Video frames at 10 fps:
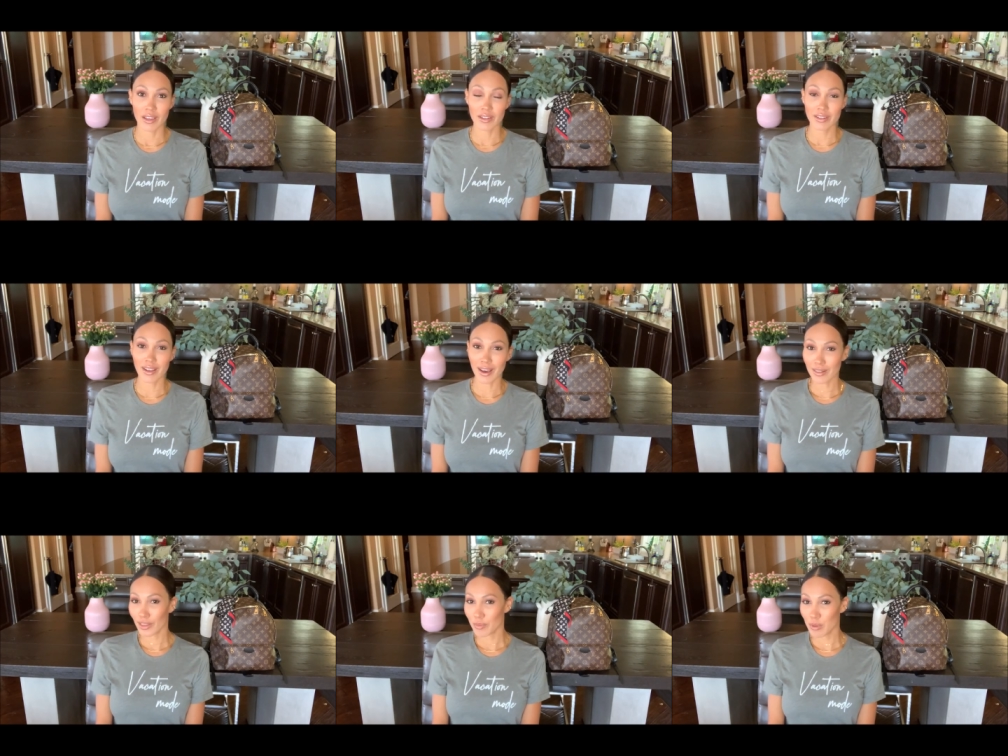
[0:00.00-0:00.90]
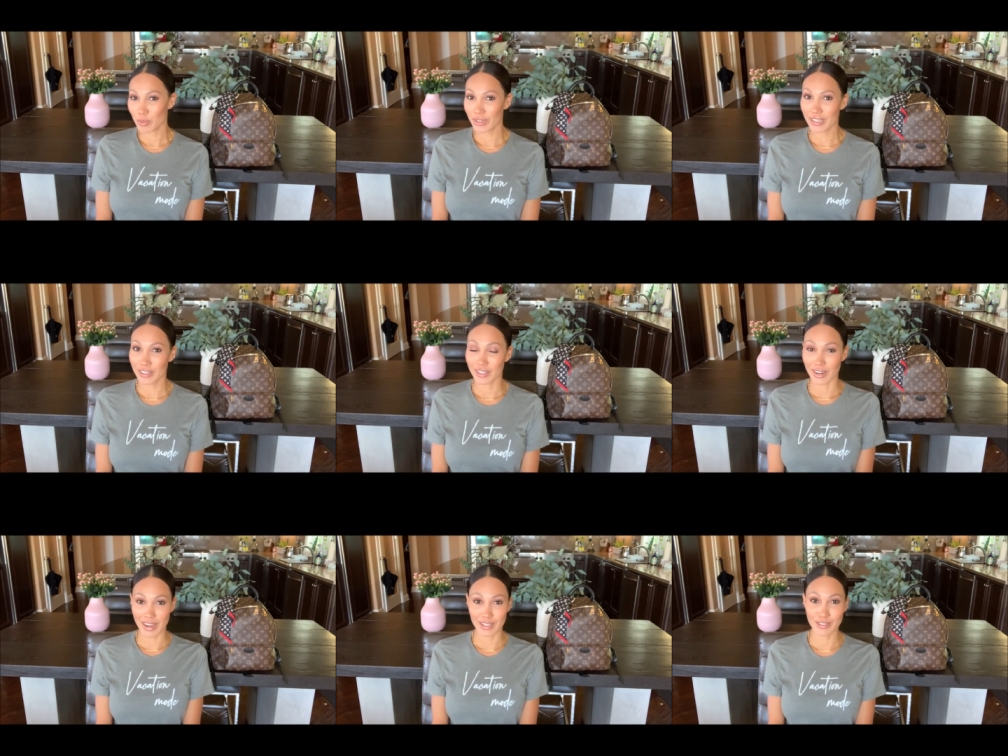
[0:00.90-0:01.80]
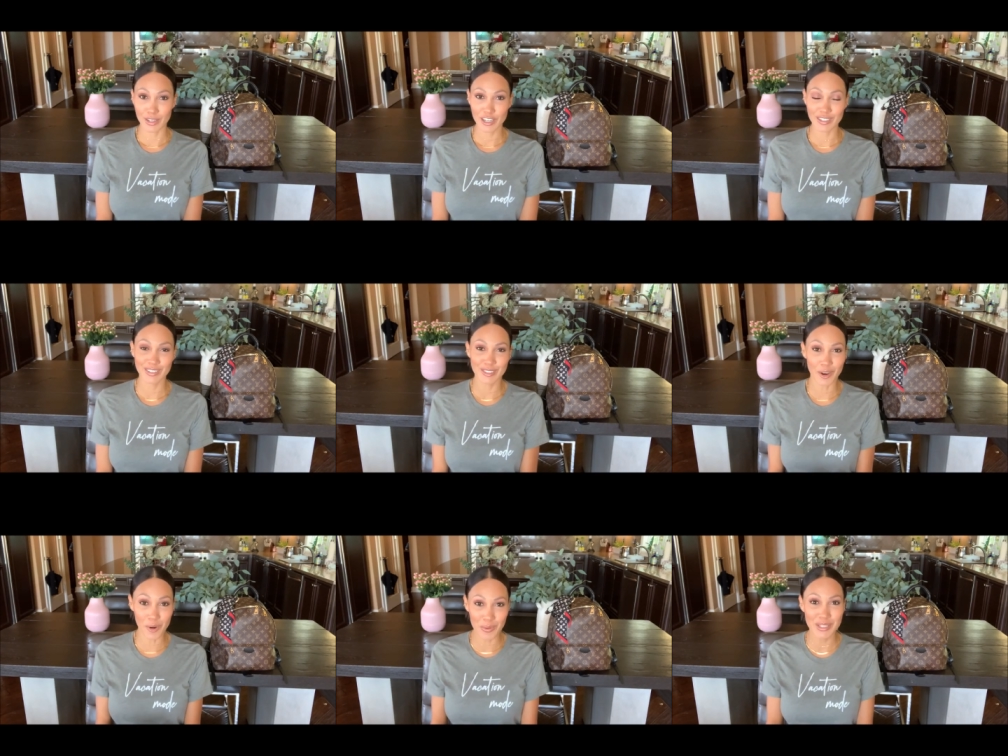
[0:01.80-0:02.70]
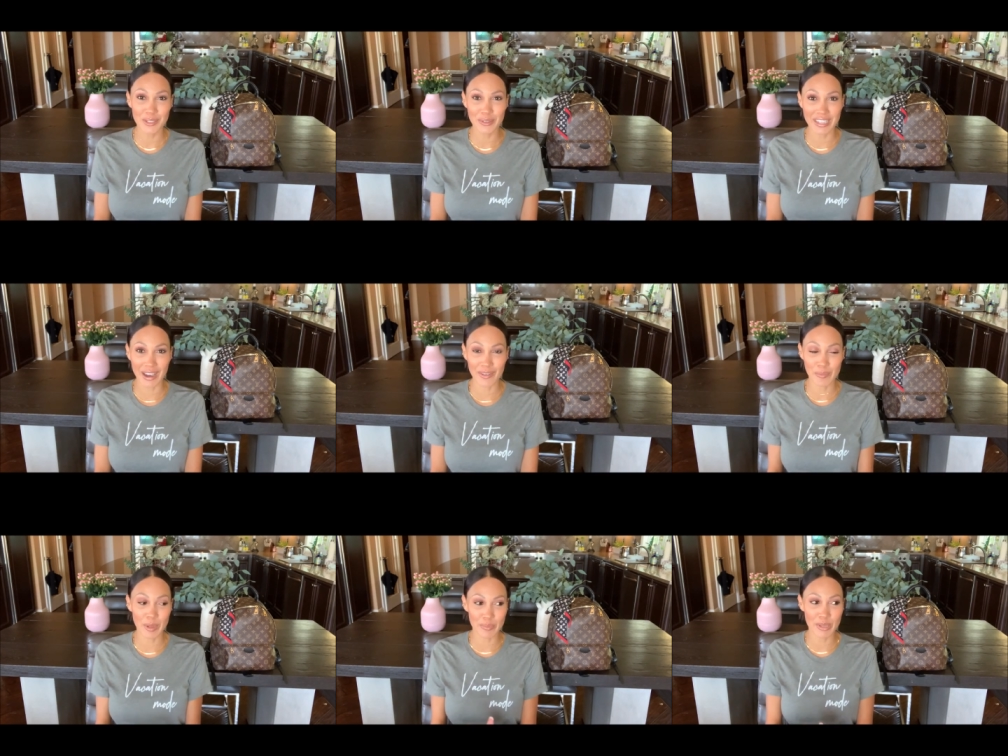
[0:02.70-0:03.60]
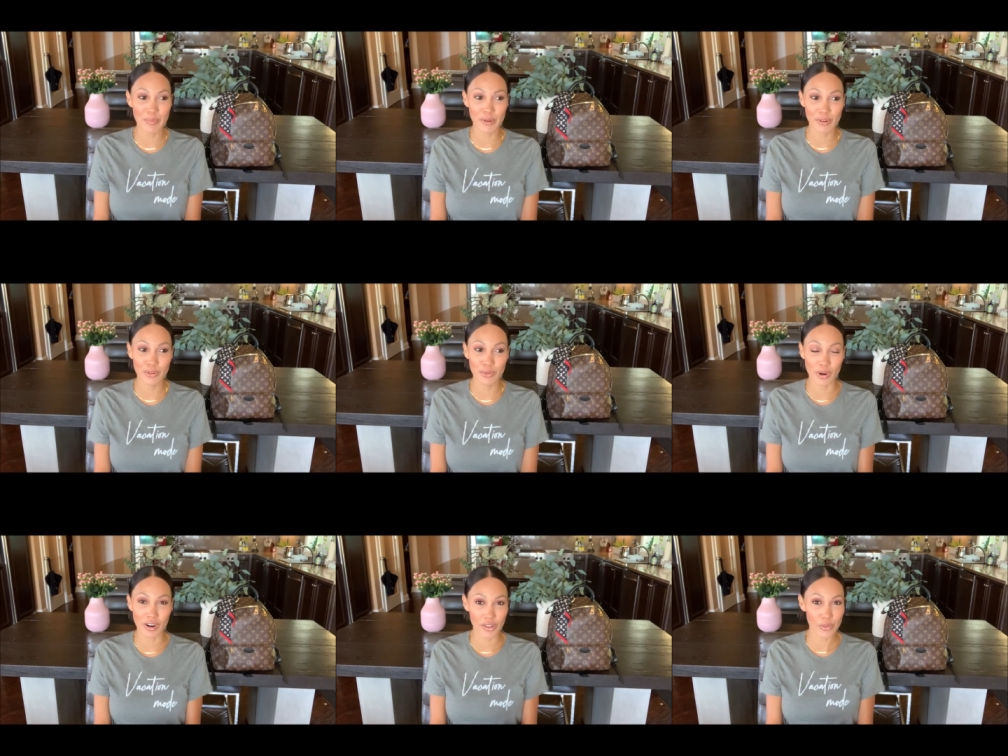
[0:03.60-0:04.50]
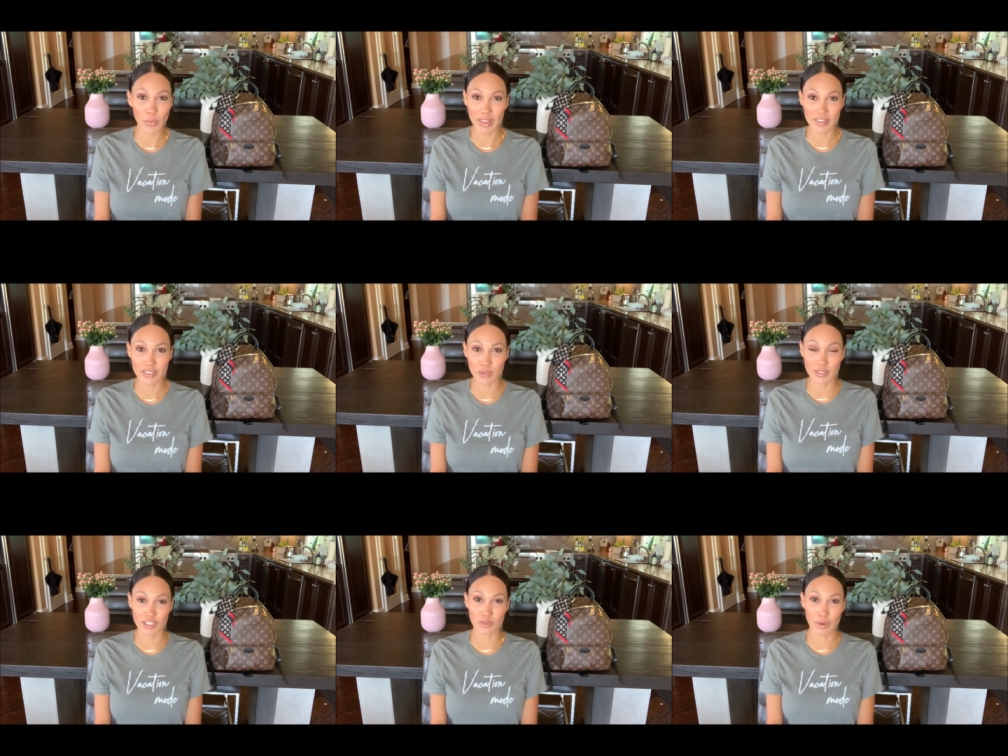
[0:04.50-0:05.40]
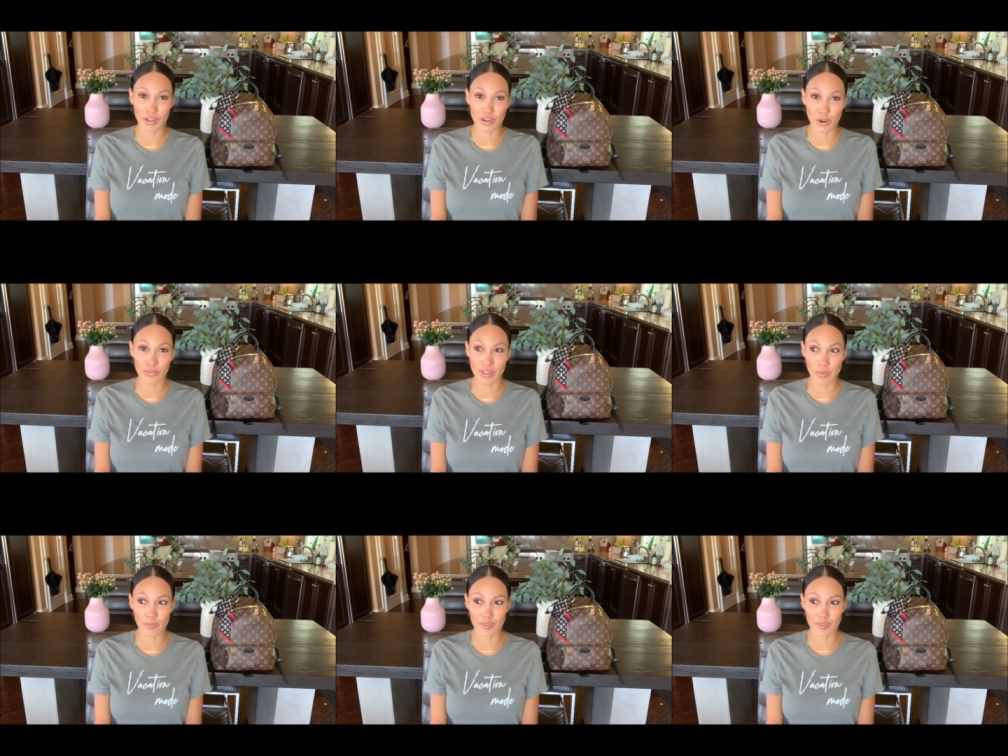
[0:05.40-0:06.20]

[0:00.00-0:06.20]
Not a lot of people could get their hands on it because it's always sold out, but people who are on the wait list or they just want to know if they